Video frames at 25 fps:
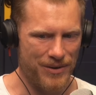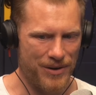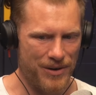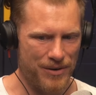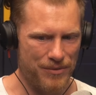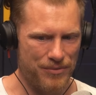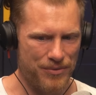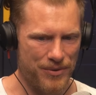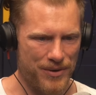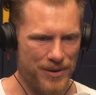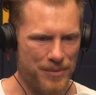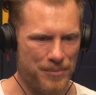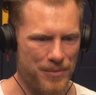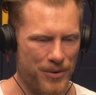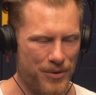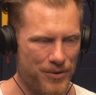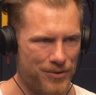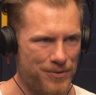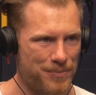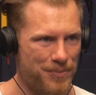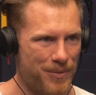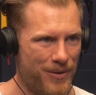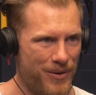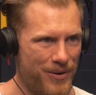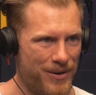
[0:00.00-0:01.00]
for the
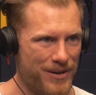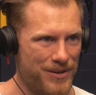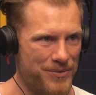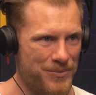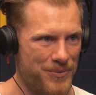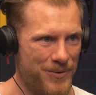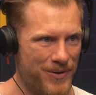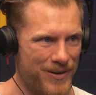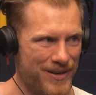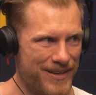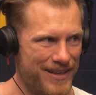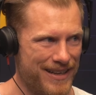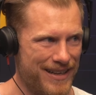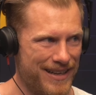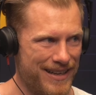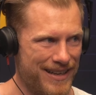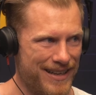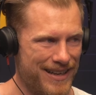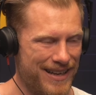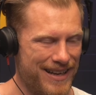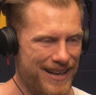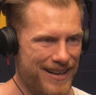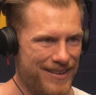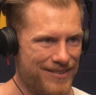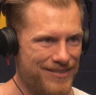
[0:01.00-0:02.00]
most part working
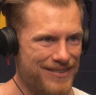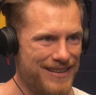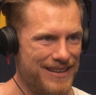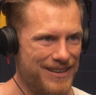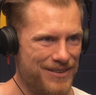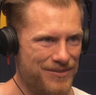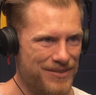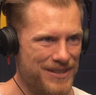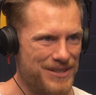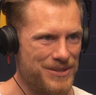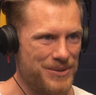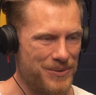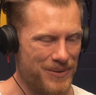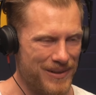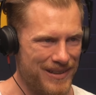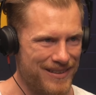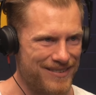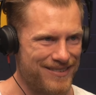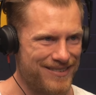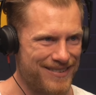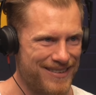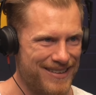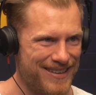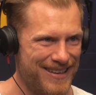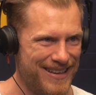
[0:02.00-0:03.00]
as
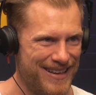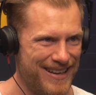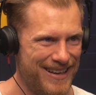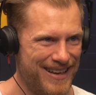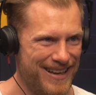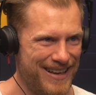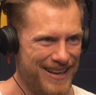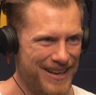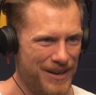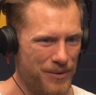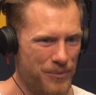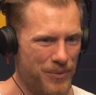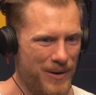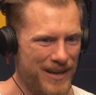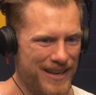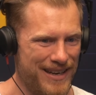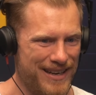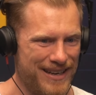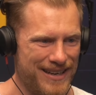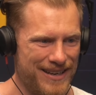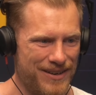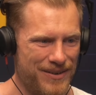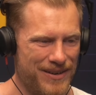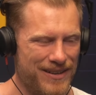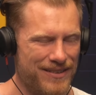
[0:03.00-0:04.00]
individuals
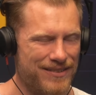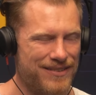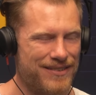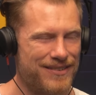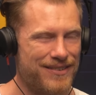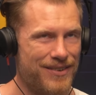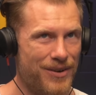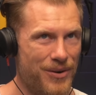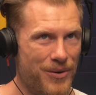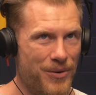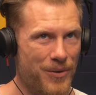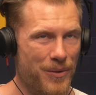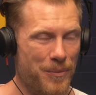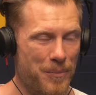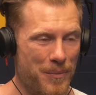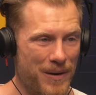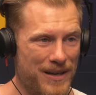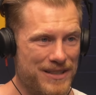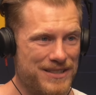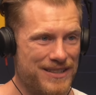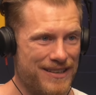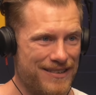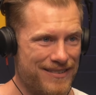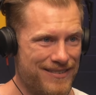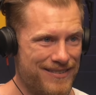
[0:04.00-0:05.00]
when there is so
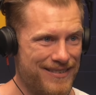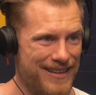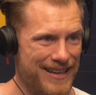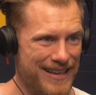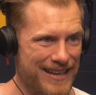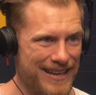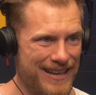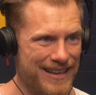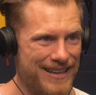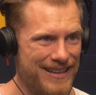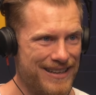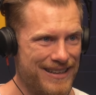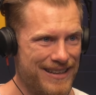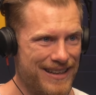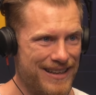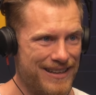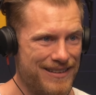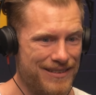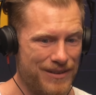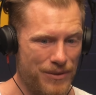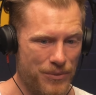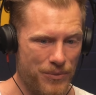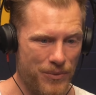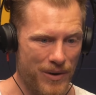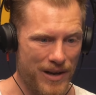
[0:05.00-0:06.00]
much at stake
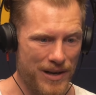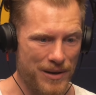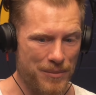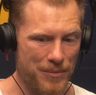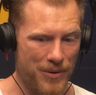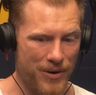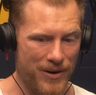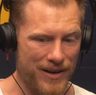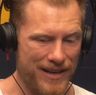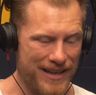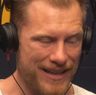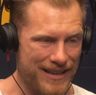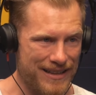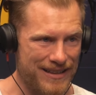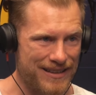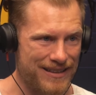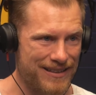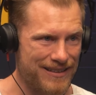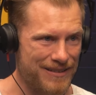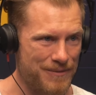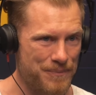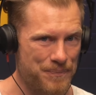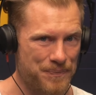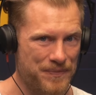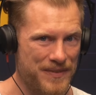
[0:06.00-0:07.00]
that one
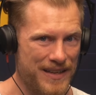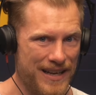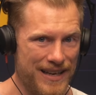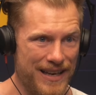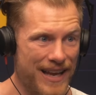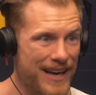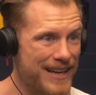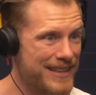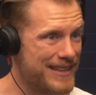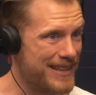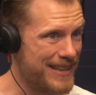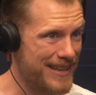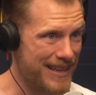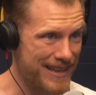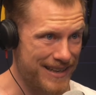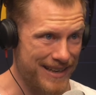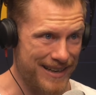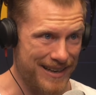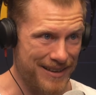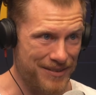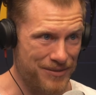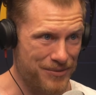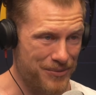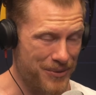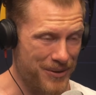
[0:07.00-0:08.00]
market, like the
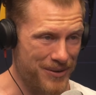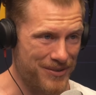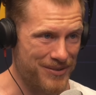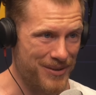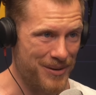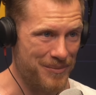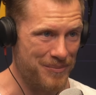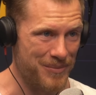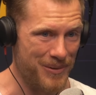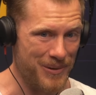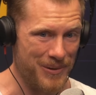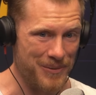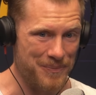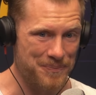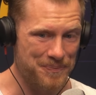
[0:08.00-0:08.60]
Netherlands, for example,